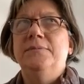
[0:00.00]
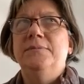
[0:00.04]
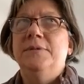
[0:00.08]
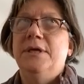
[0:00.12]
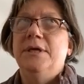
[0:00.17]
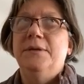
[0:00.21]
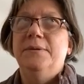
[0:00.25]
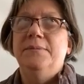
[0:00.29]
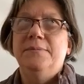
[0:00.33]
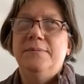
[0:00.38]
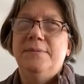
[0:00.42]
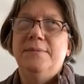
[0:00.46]

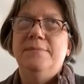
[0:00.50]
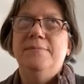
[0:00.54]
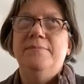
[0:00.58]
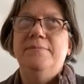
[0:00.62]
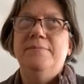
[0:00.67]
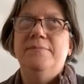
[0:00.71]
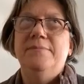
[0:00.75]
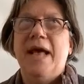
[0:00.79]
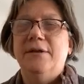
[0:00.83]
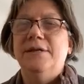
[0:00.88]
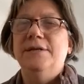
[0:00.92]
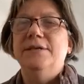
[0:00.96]
the
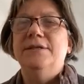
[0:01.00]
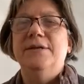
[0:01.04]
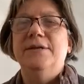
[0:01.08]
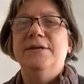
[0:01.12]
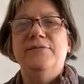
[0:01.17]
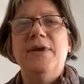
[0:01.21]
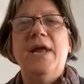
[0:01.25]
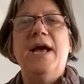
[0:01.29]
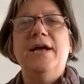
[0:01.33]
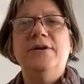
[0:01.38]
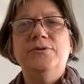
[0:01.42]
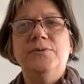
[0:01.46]
balance
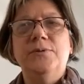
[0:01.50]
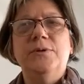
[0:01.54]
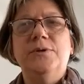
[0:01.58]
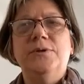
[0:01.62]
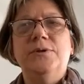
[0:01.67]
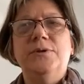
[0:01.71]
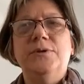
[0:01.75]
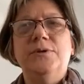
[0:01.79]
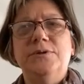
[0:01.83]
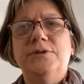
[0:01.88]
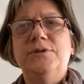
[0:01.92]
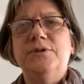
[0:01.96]
of
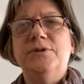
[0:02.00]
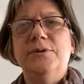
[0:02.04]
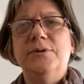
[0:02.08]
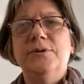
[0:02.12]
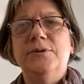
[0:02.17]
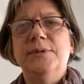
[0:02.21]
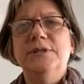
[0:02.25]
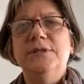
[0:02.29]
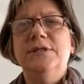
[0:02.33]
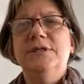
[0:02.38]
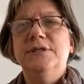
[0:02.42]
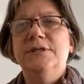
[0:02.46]
natural
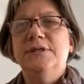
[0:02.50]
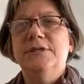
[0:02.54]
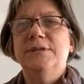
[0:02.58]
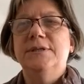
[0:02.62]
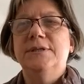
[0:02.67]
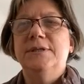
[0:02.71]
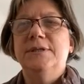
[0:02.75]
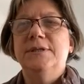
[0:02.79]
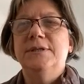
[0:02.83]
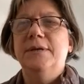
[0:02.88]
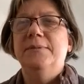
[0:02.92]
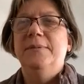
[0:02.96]

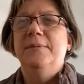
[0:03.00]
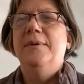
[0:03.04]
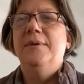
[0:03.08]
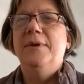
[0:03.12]
disturbances that